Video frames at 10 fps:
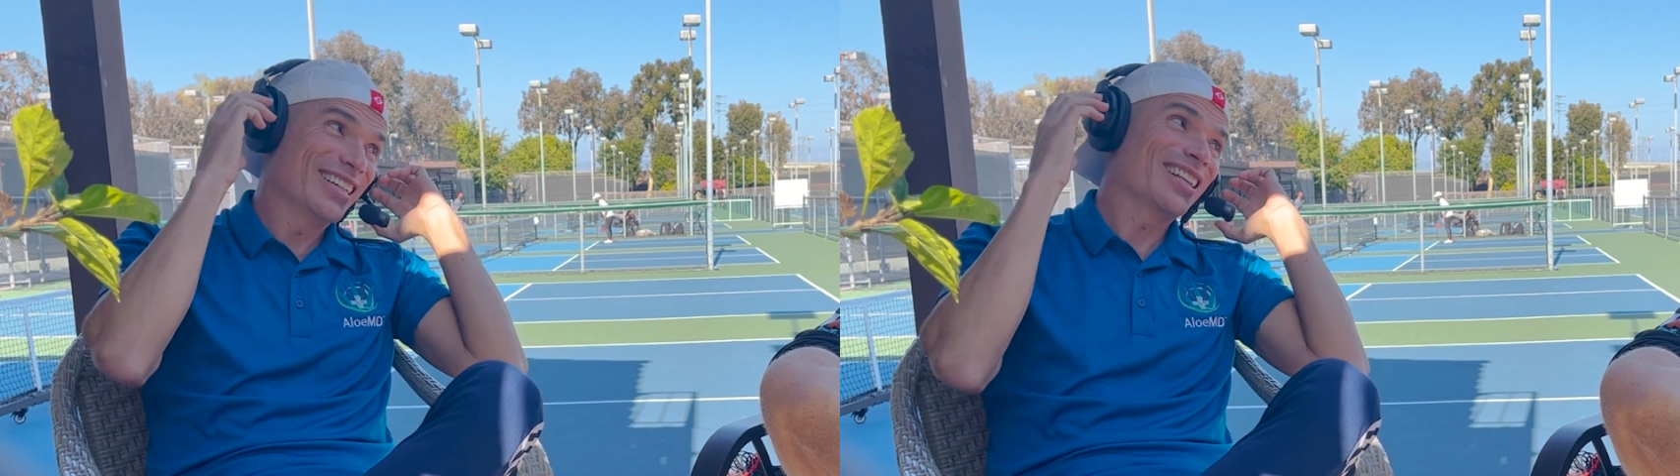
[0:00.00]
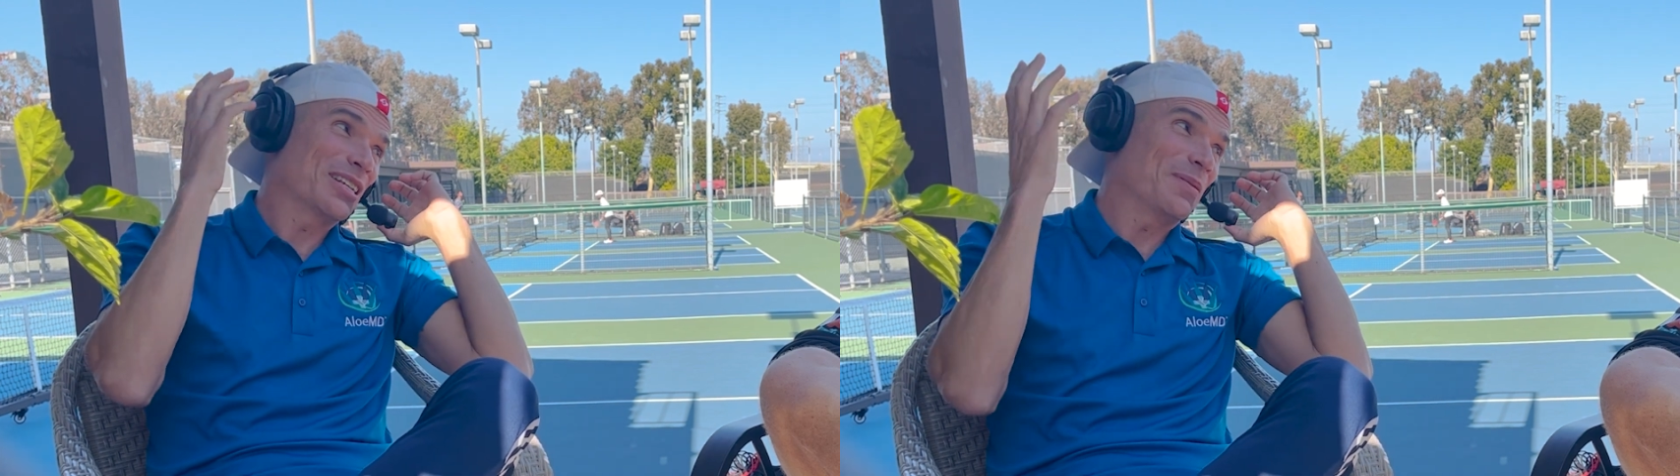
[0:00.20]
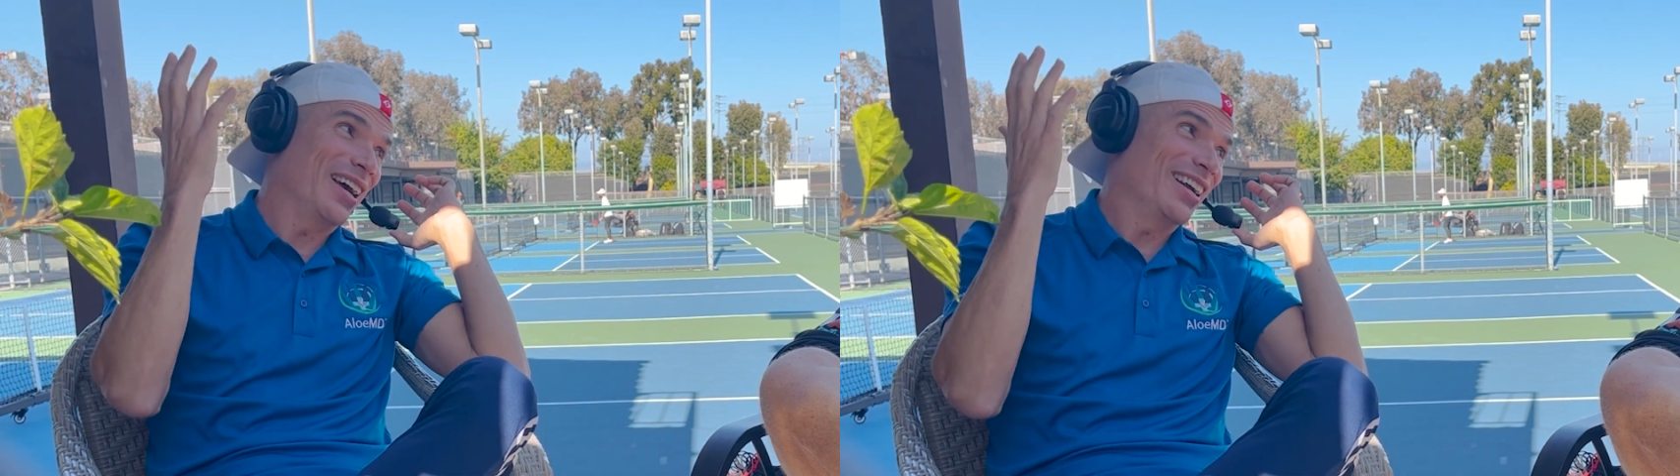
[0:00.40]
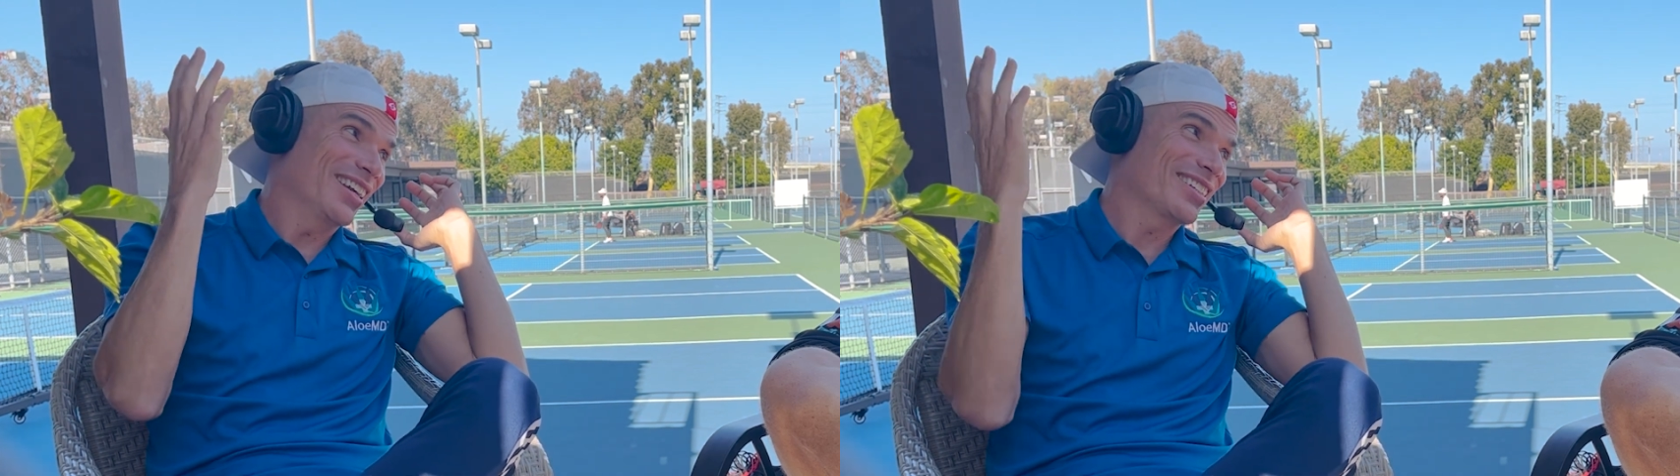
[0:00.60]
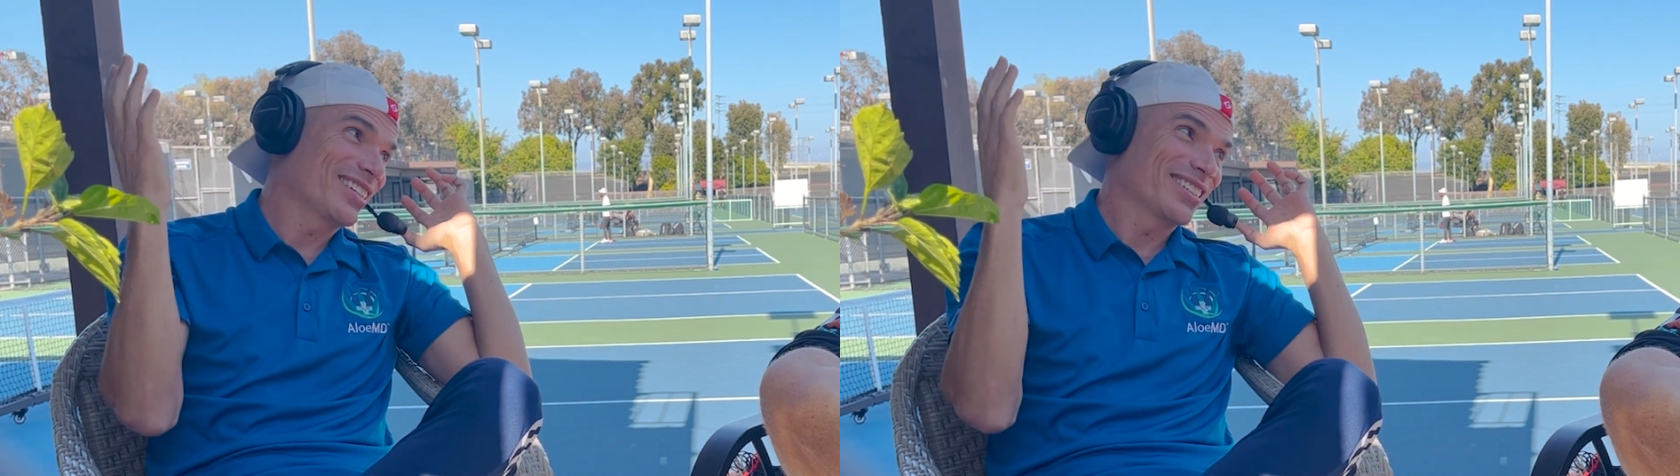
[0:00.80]
let's be
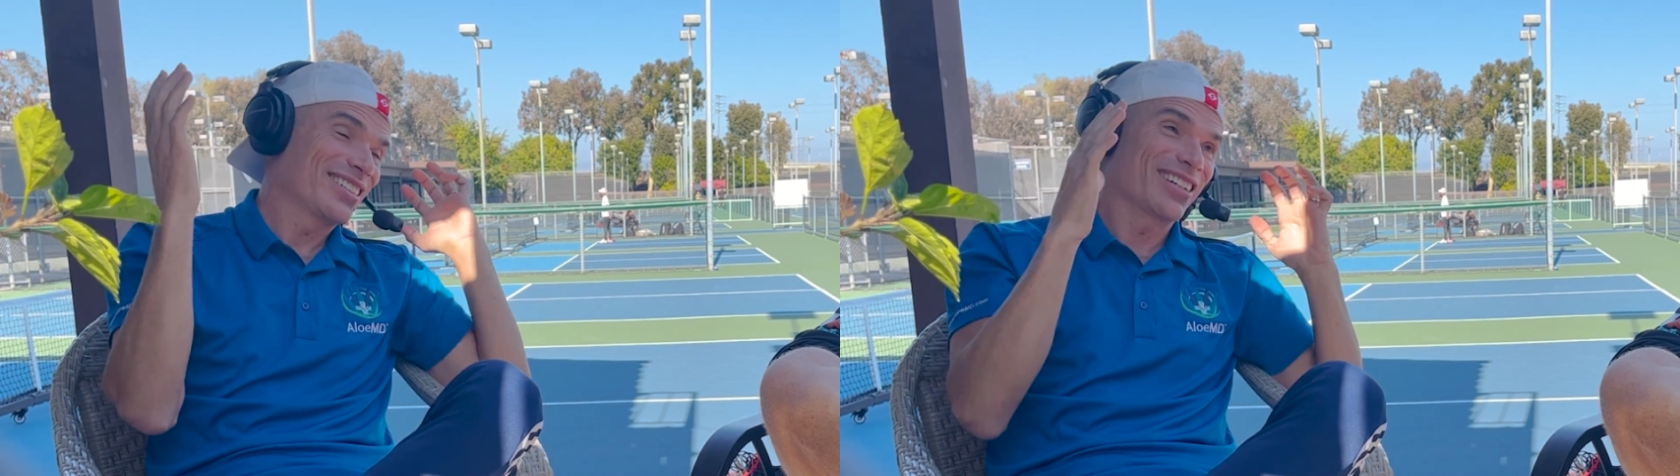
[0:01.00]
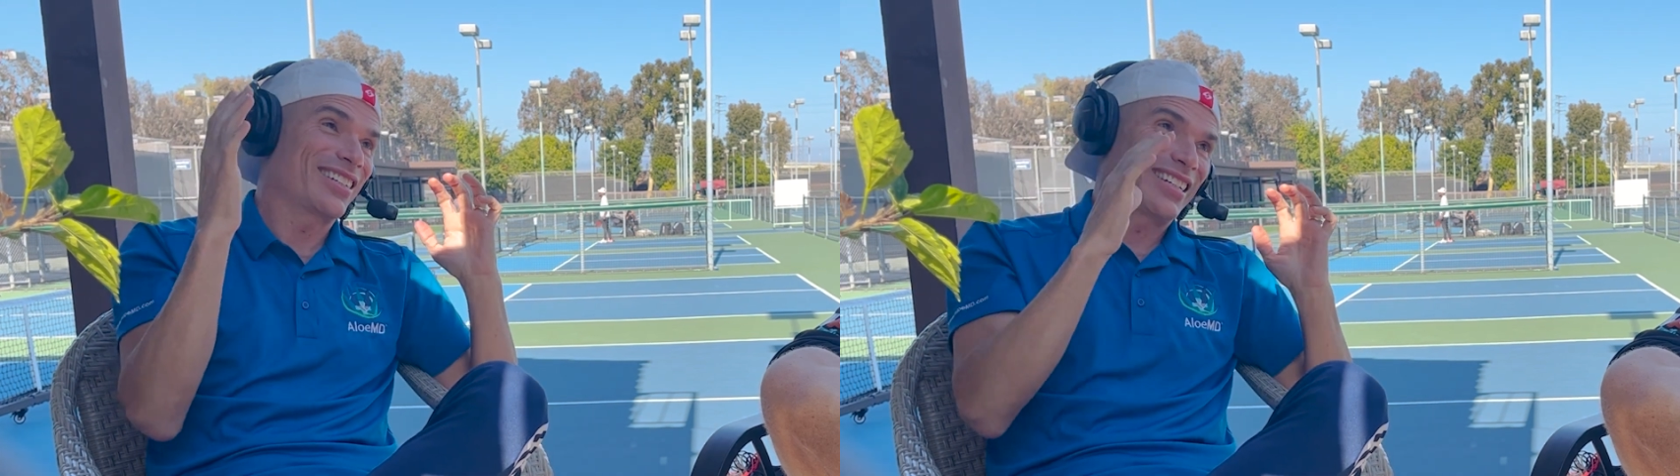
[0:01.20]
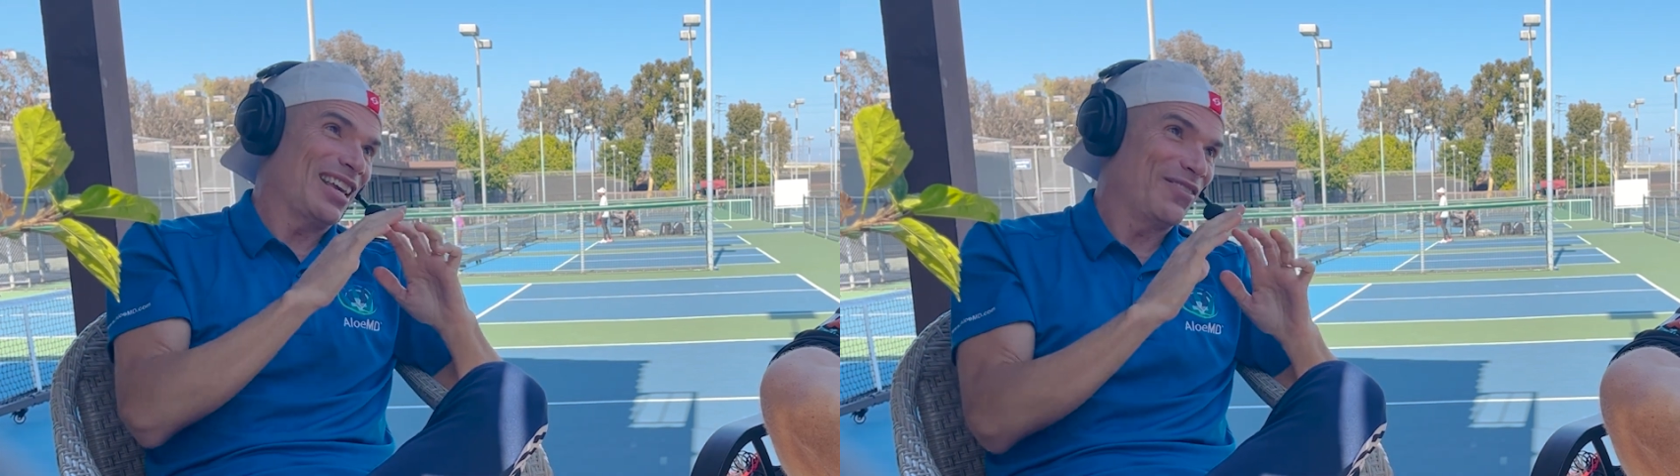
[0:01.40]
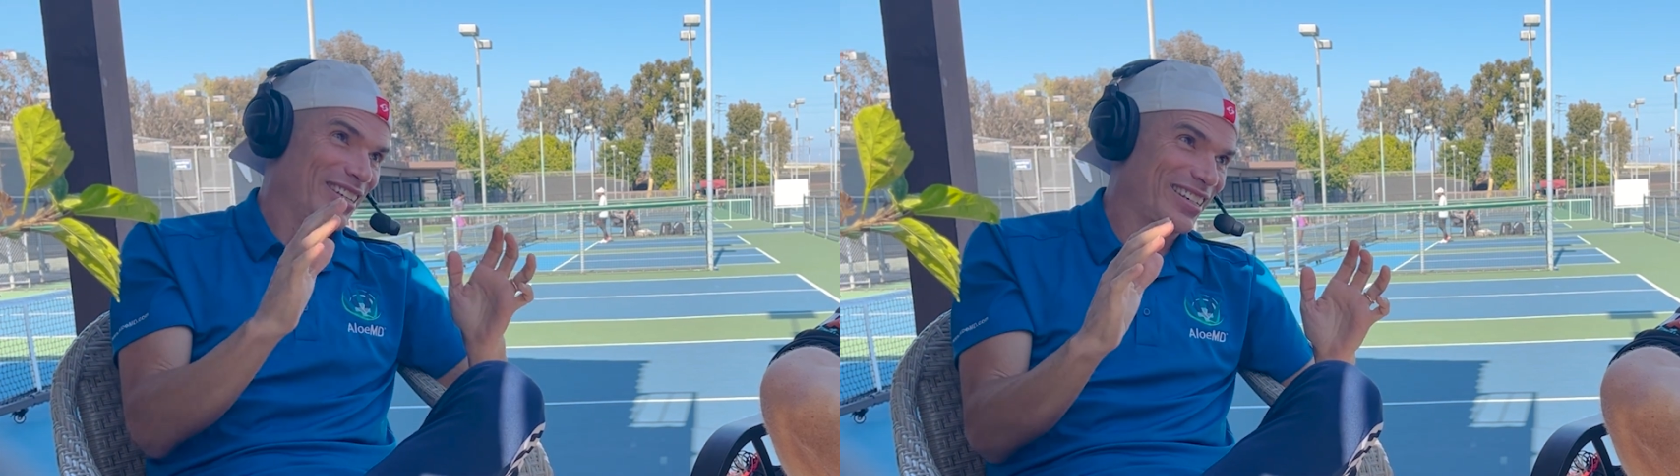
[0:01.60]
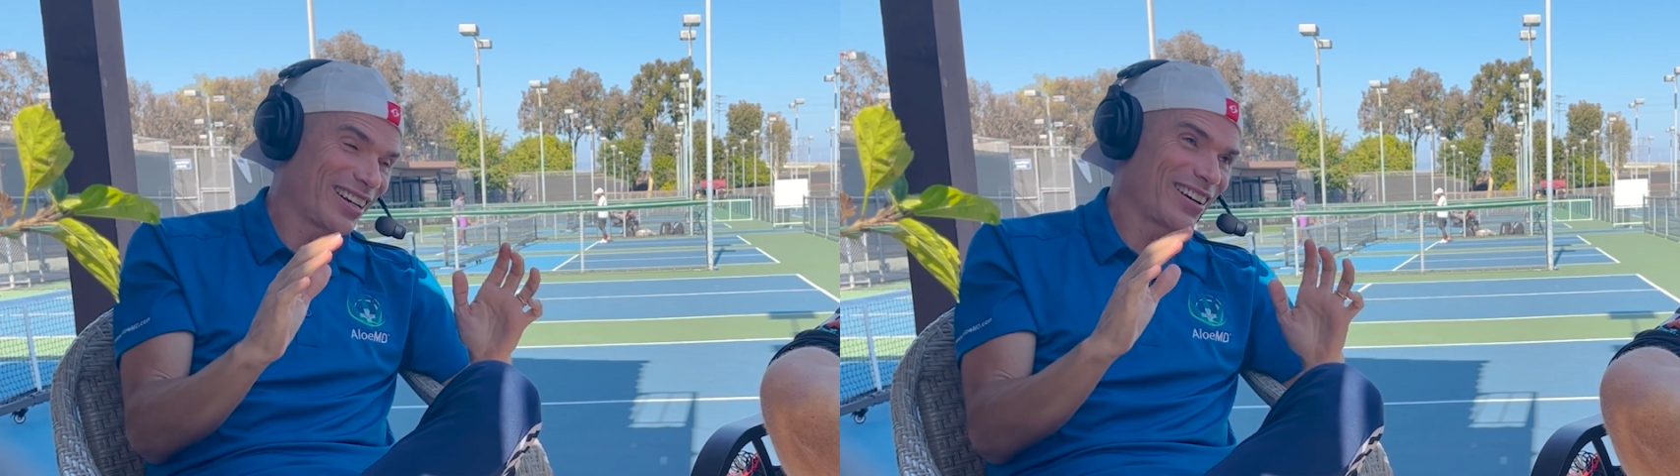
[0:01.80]
honest, just even
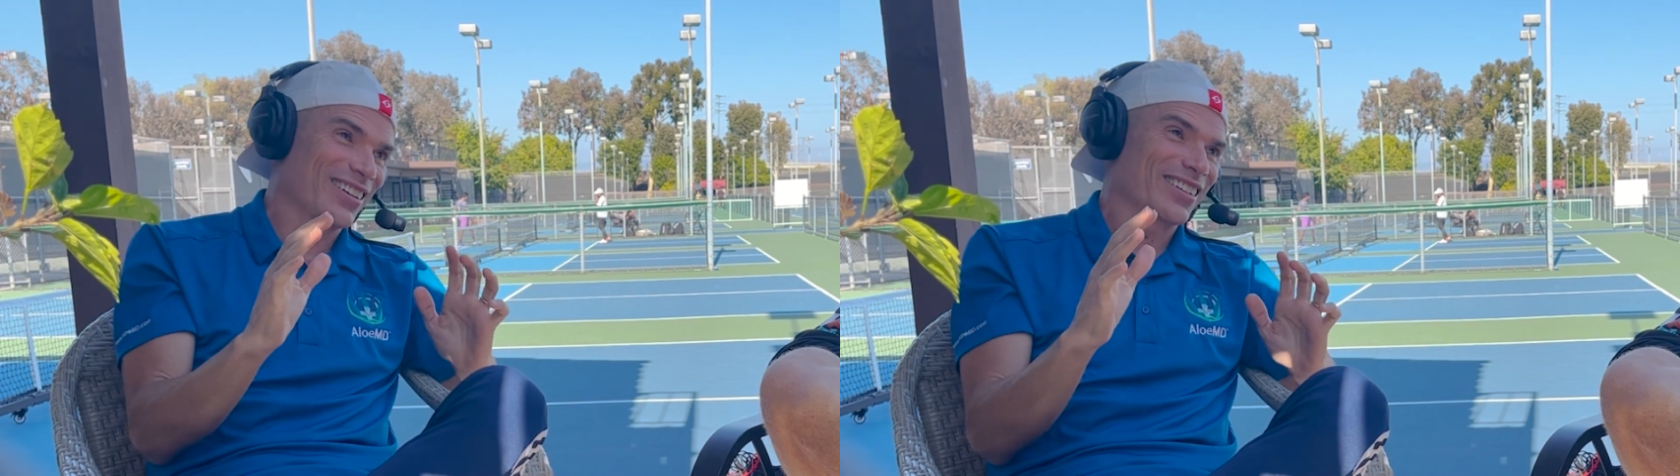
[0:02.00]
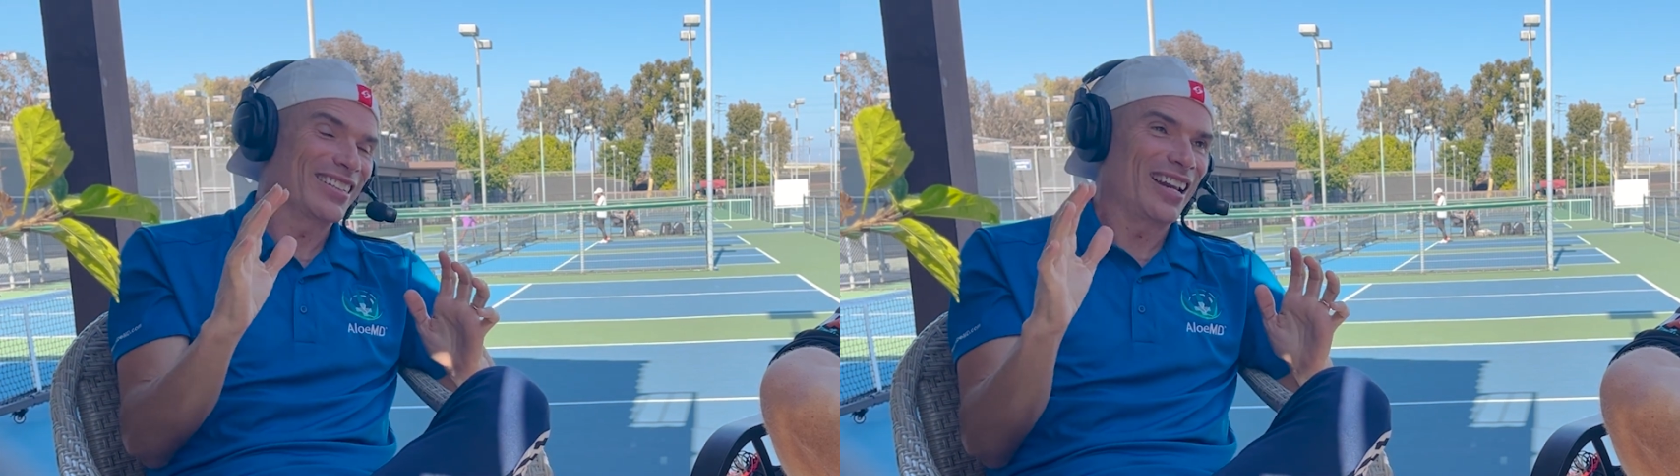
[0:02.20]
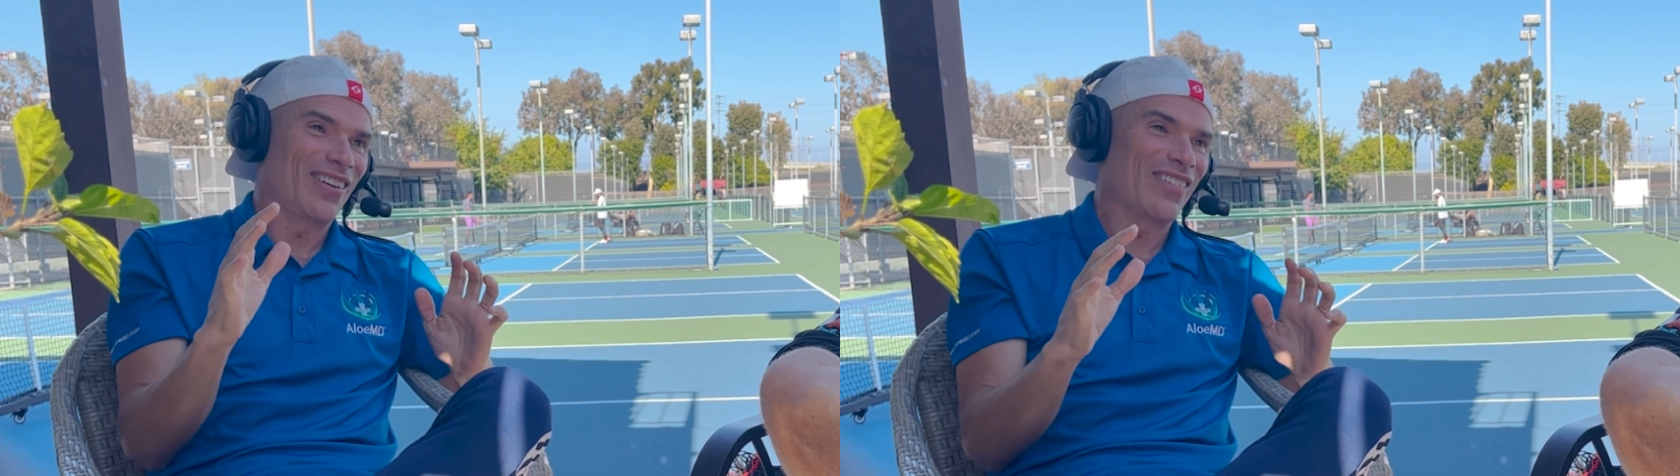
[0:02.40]
sicker than it